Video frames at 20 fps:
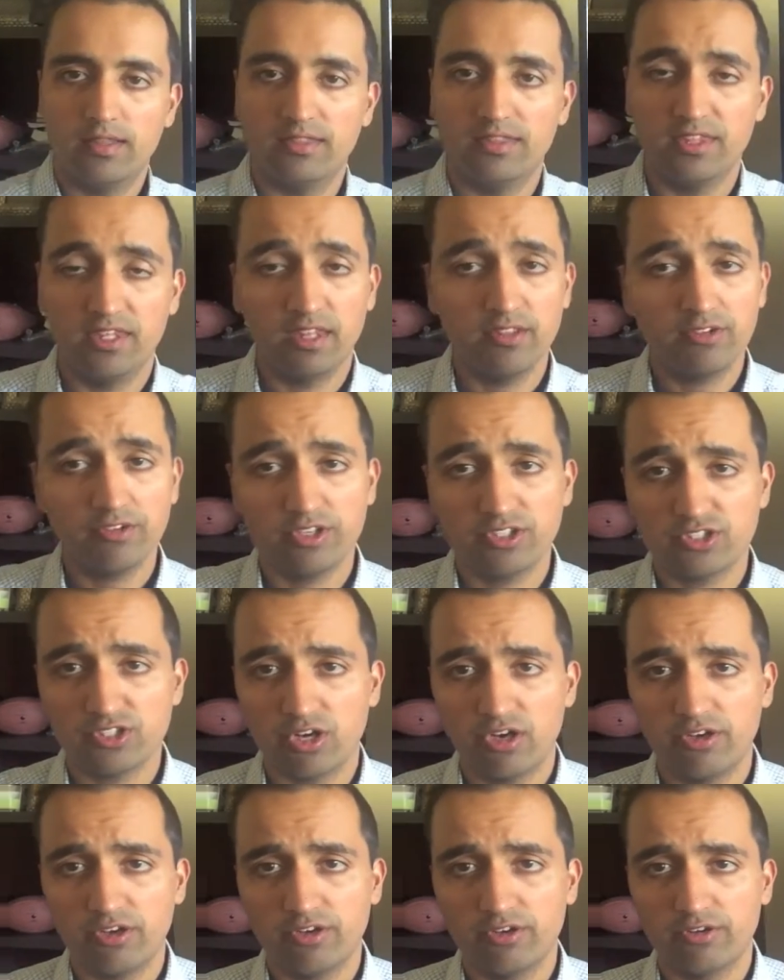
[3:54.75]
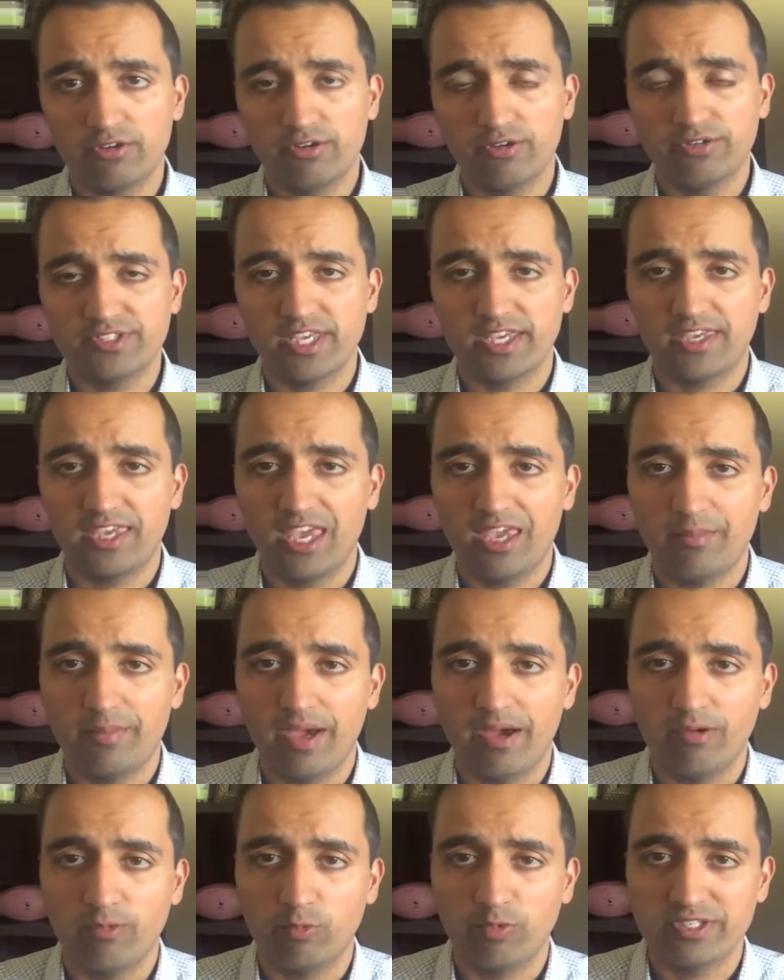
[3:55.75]
The other Guitar Hero news that came
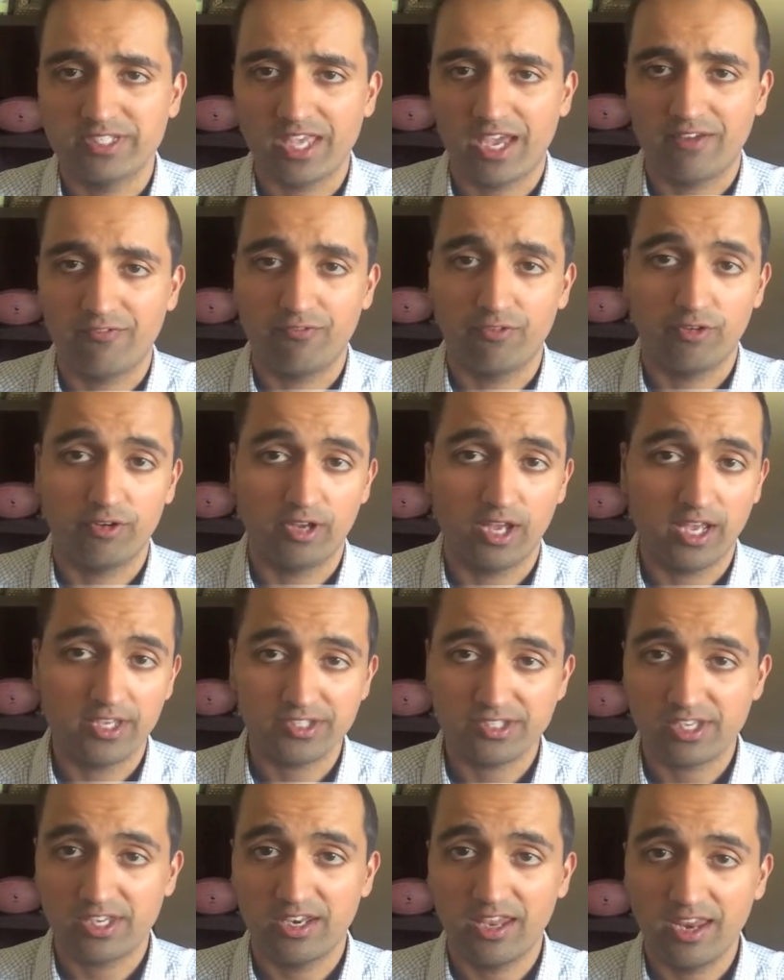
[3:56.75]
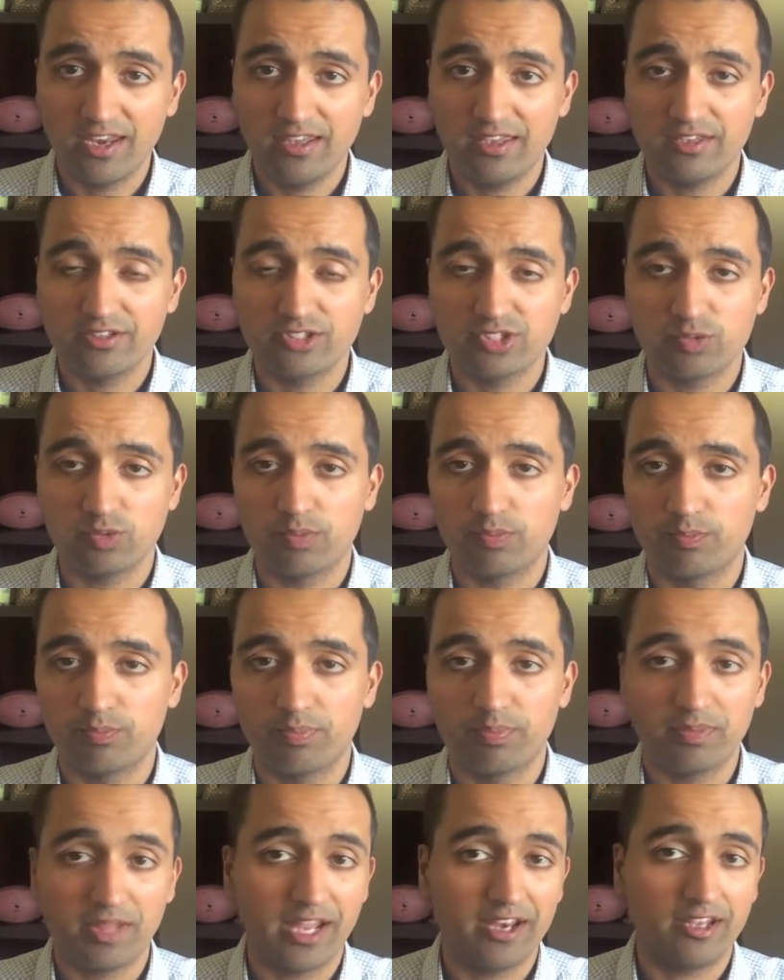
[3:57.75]
out was that for us Canadians who were
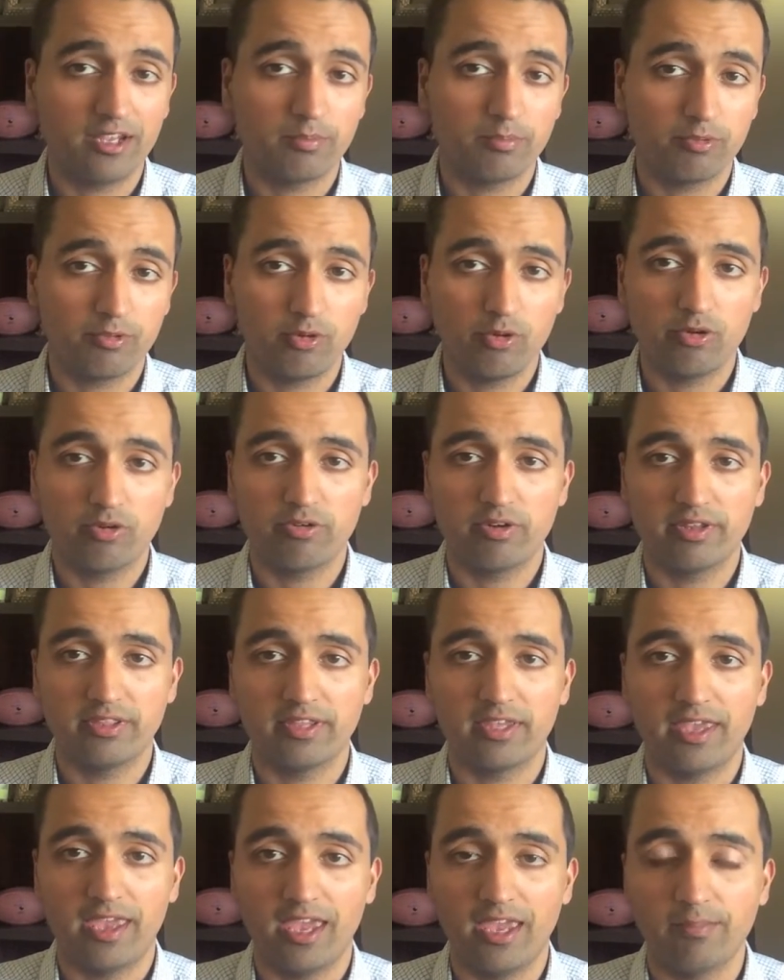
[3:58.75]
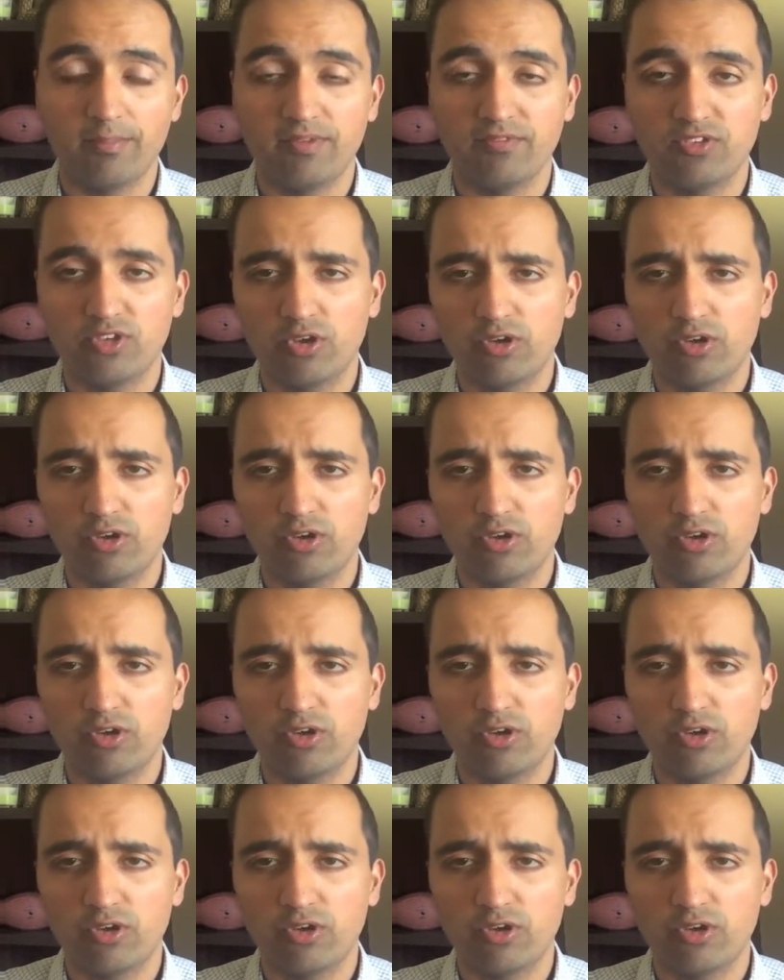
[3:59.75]
planning on pre-ordering the game, if you